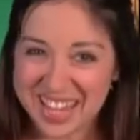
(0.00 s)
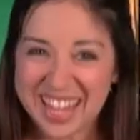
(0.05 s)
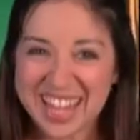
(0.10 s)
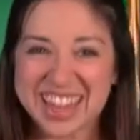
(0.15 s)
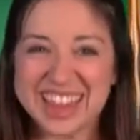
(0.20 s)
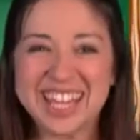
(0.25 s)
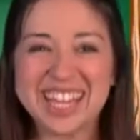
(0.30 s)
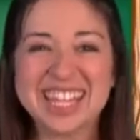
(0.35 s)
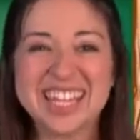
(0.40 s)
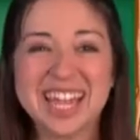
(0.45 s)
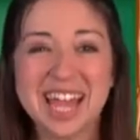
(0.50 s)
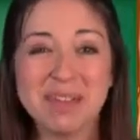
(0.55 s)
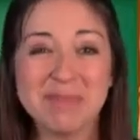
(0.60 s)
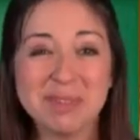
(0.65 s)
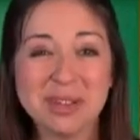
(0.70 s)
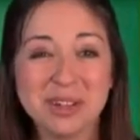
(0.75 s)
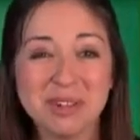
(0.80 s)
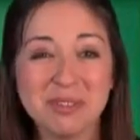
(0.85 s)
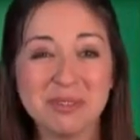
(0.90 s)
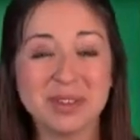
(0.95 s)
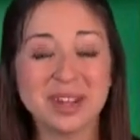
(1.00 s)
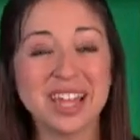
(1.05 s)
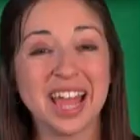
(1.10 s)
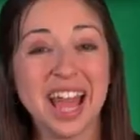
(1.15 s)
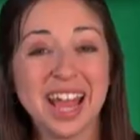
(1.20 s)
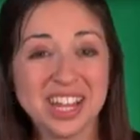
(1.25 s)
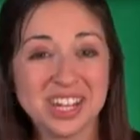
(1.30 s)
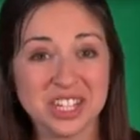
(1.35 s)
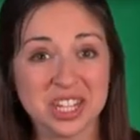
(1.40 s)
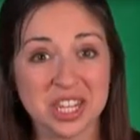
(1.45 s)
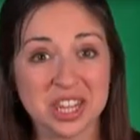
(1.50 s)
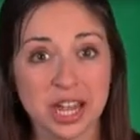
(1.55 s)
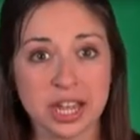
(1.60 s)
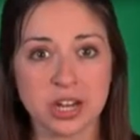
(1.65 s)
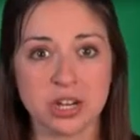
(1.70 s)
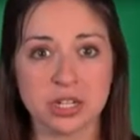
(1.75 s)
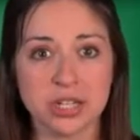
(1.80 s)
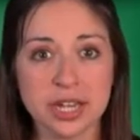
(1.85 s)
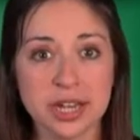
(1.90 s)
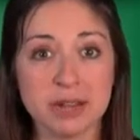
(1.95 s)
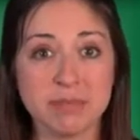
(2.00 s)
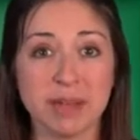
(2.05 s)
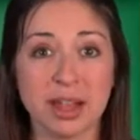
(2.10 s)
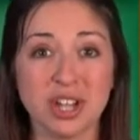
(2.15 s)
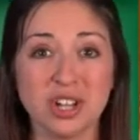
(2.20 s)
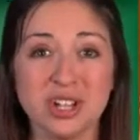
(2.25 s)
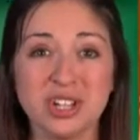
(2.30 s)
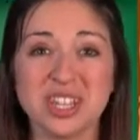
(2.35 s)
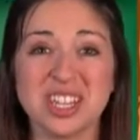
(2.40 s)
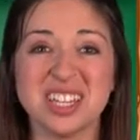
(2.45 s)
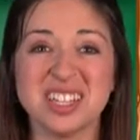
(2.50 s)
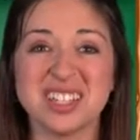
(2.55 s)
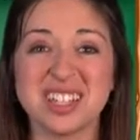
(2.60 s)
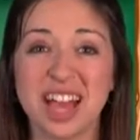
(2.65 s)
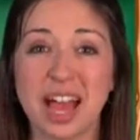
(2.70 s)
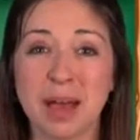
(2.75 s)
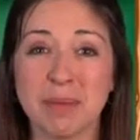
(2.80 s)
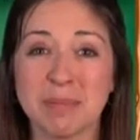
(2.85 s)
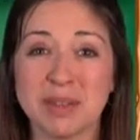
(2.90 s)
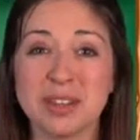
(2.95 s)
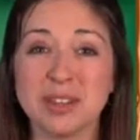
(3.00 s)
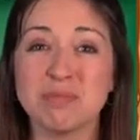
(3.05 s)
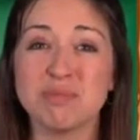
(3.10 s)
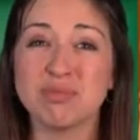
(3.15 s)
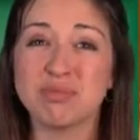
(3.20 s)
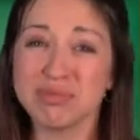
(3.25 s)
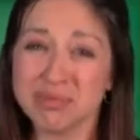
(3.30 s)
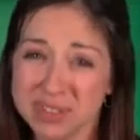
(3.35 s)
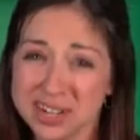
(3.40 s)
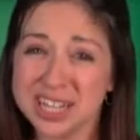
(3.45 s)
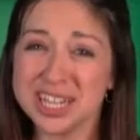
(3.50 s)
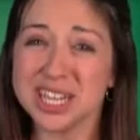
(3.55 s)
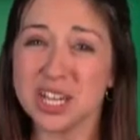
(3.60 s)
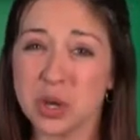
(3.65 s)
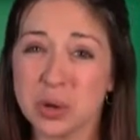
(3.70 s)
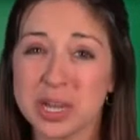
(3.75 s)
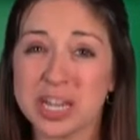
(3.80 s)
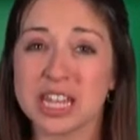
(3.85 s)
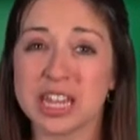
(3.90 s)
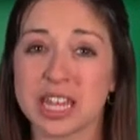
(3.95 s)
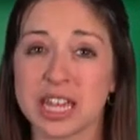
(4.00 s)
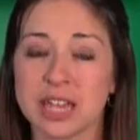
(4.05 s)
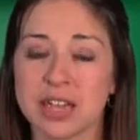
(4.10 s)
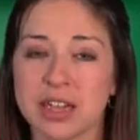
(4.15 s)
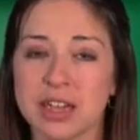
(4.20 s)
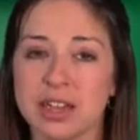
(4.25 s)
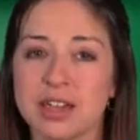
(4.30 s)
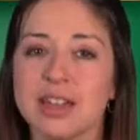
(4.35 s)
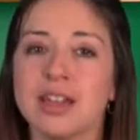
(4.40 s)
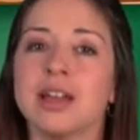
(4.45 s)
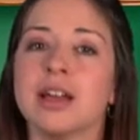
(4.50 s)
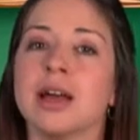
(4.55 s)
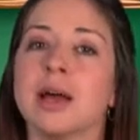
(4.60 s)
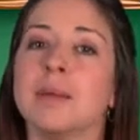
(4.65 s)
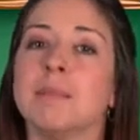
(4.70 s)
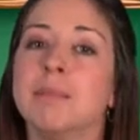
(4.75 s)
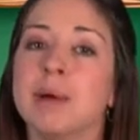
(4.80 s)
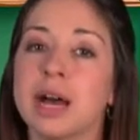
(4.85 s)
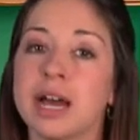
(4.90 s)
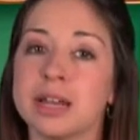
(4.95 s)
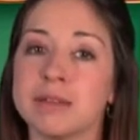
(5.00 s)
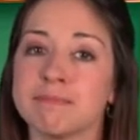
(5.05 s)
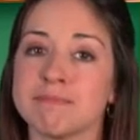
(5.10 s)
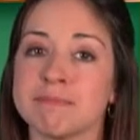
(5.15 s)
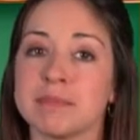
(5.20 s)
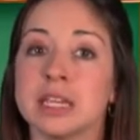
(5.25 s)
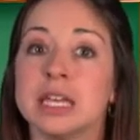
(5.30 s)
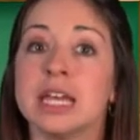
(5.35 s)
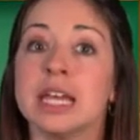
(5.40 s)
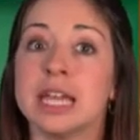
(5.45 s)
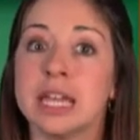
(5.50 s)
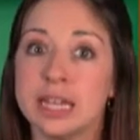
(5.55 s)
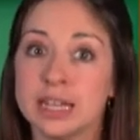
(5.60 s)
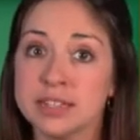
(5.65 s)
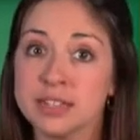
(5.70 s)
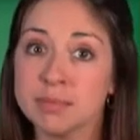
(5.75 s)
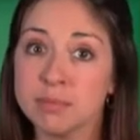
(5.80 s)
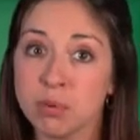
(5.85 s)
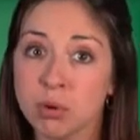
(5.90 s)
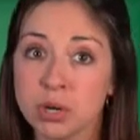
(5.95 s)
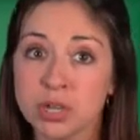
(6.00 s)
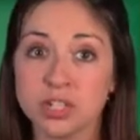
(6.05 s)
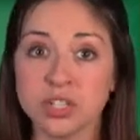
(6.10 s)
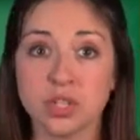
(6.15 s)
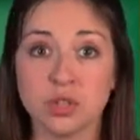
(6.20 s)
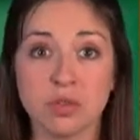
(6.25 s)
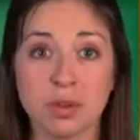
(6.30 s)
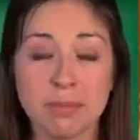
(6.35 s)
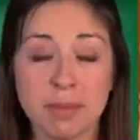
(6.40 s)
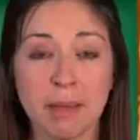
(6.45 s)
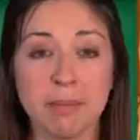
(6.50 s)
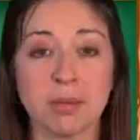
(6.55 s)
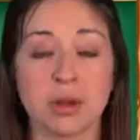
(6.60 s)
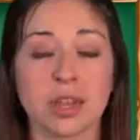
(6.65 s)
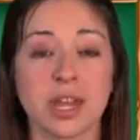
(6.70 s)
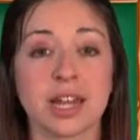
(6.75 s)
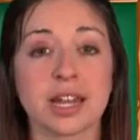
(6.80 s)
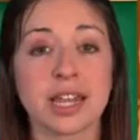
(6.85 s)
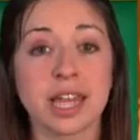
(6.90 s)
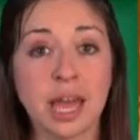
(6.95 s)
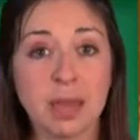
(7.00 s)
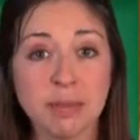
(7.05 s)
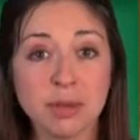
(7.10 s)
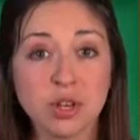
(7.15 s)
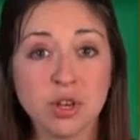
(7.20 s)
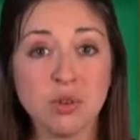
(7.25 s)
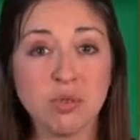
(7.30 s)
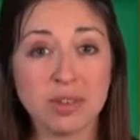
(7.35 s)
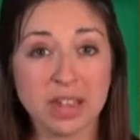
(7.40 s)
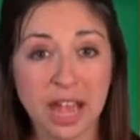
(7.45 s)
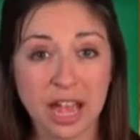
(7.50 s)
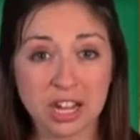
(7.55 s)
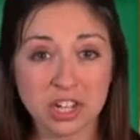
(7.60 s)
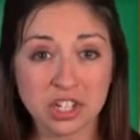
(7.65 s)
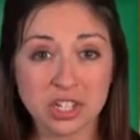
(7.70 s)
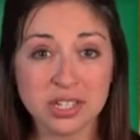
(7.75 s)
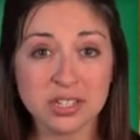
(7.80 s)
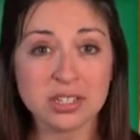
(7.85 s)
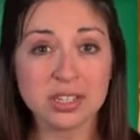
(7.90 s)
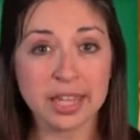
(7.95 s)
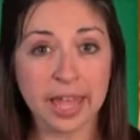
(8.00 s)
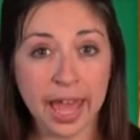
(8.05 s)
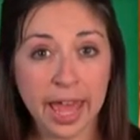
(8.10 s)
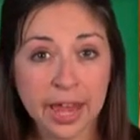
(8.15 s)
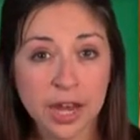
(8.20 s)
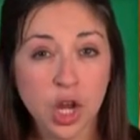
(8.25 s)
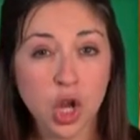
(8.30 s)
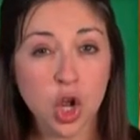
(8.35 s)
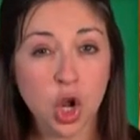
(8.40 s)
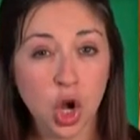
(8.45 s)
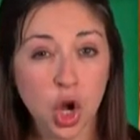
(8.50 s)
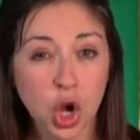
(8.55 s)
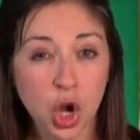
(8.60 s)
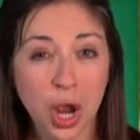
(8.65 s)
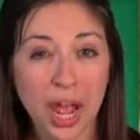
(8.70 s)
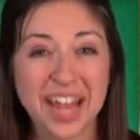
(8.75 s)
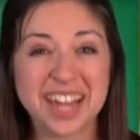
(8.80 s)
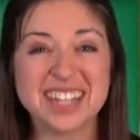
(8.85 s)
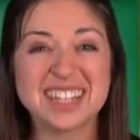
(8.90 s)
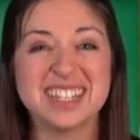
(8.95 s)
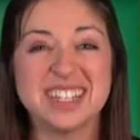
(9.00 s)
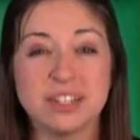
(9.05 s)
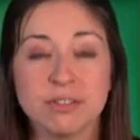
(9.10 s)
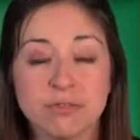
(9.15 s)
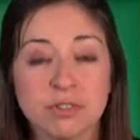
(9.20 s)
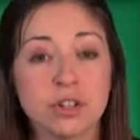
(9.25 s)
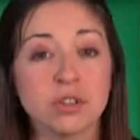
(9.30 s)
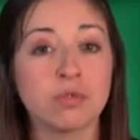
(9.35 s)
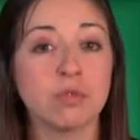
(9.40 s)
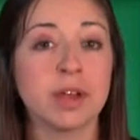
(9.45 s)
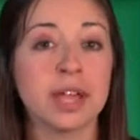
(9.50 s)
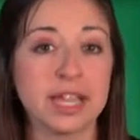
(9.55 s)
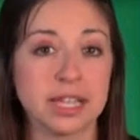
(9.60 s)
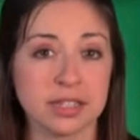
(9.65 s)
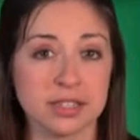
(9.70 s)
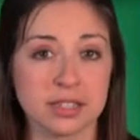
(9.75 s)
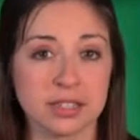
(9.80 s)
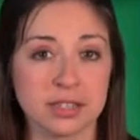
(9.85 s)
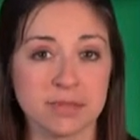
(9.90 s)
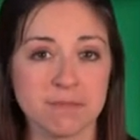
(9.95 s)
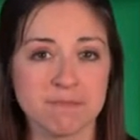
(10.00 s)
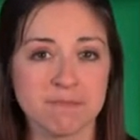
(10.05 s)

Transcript: The chemical reaction that created my cookies happened pretty quickly. But it is important to remember that chemical reactions can occur at different rates.